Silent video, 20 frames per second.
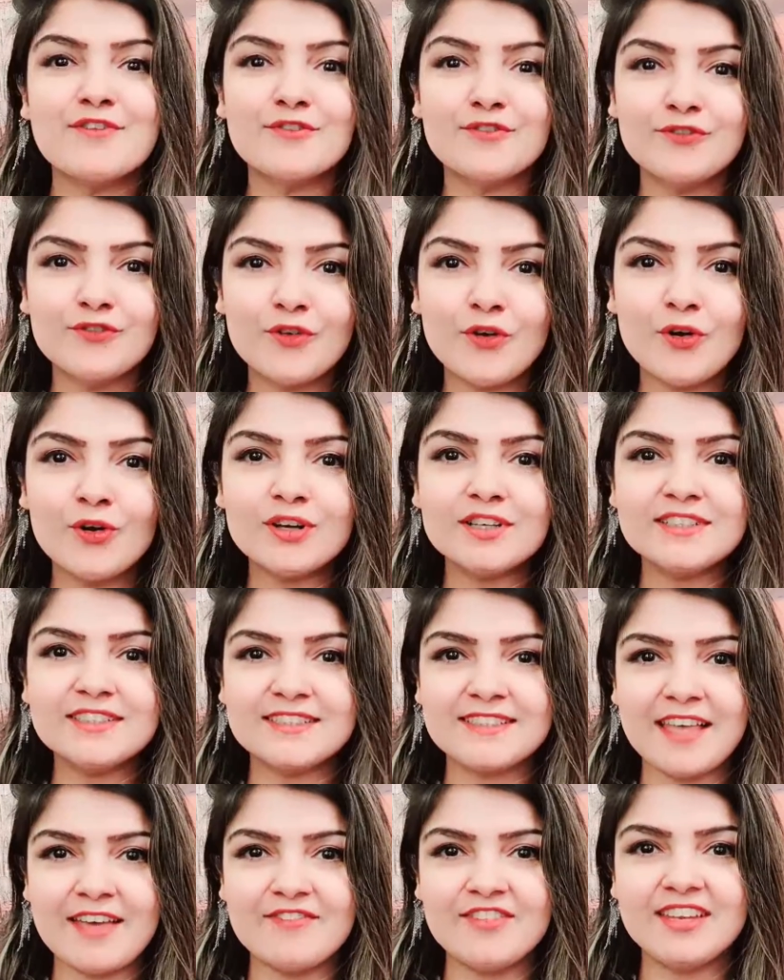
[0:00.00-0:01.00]

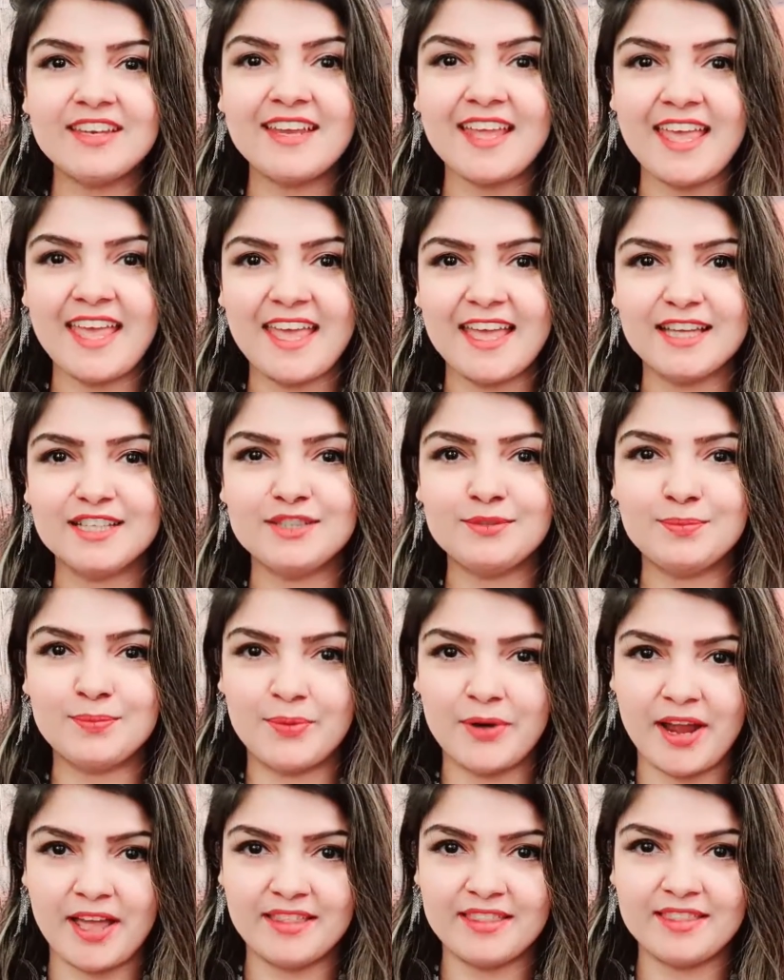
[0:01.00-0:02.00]
4-7-8
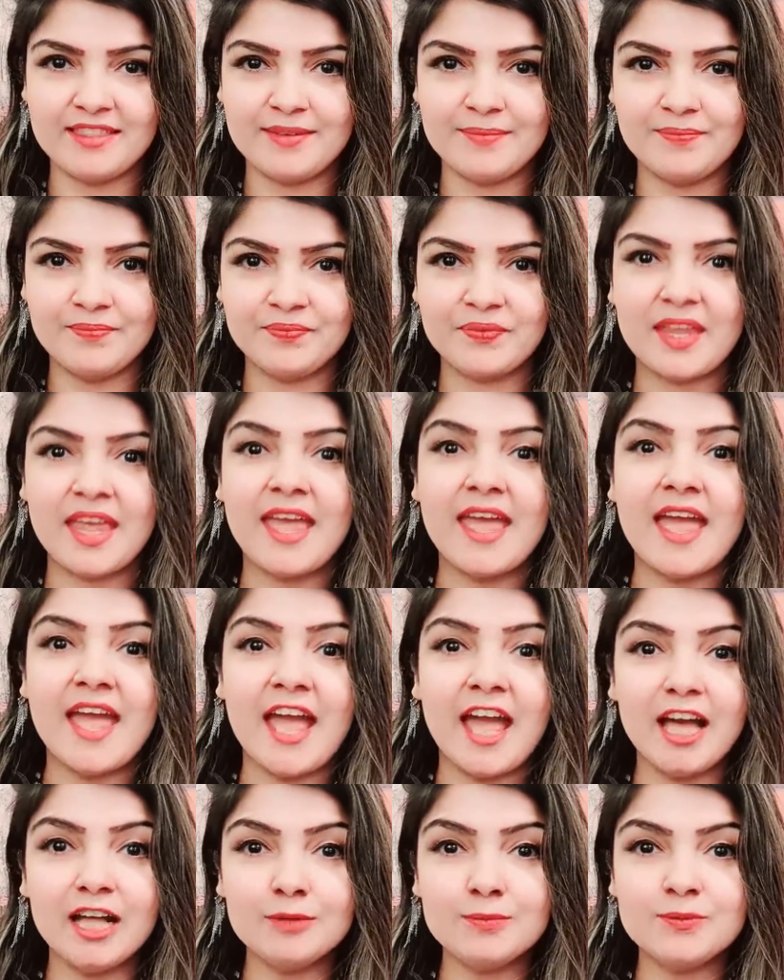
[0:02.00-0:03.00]
breath
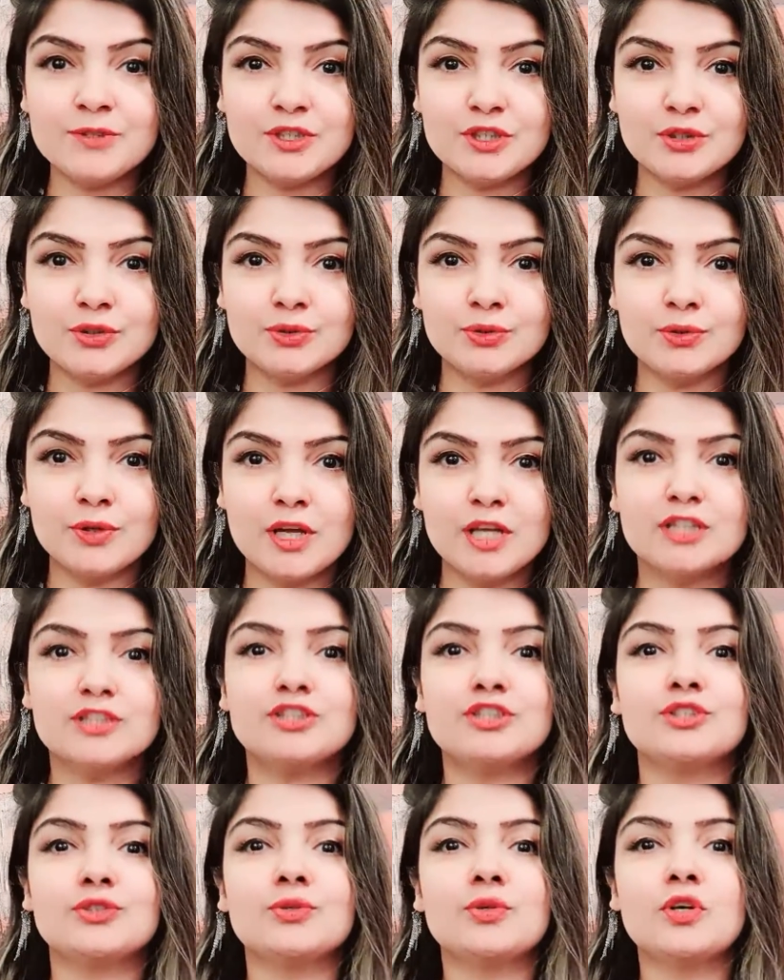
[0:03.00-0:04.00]
helps you
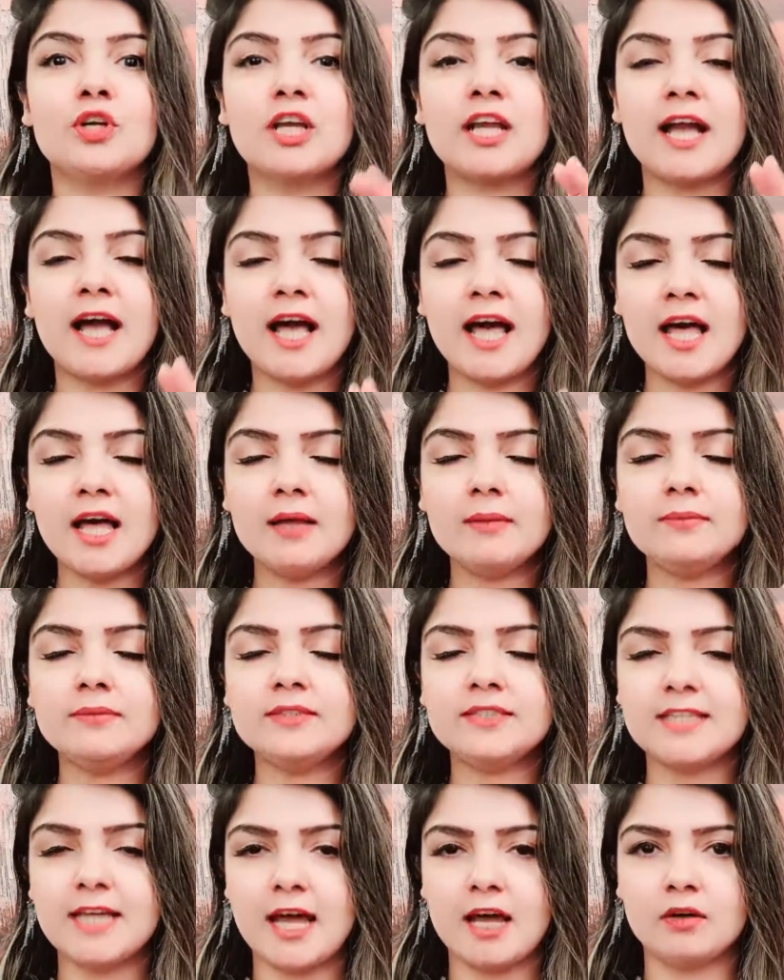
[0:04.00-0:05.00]
to calm
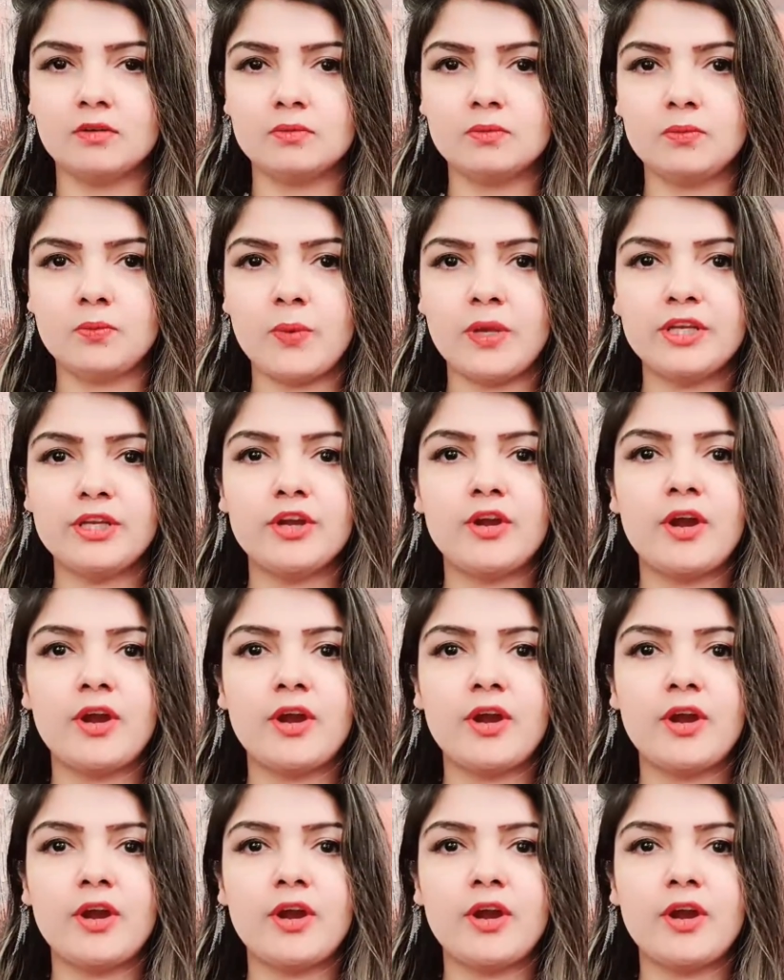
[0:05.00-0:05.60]
down when you're